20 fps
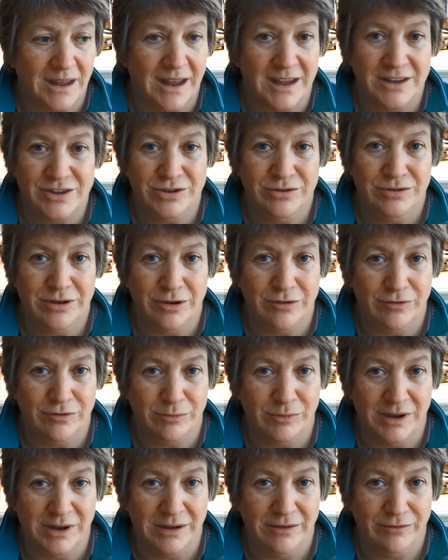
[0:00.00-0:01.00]
As you know
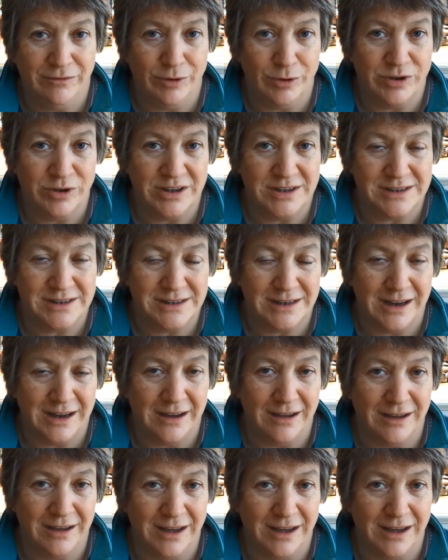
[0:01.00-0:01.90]
from my vlog yesterday,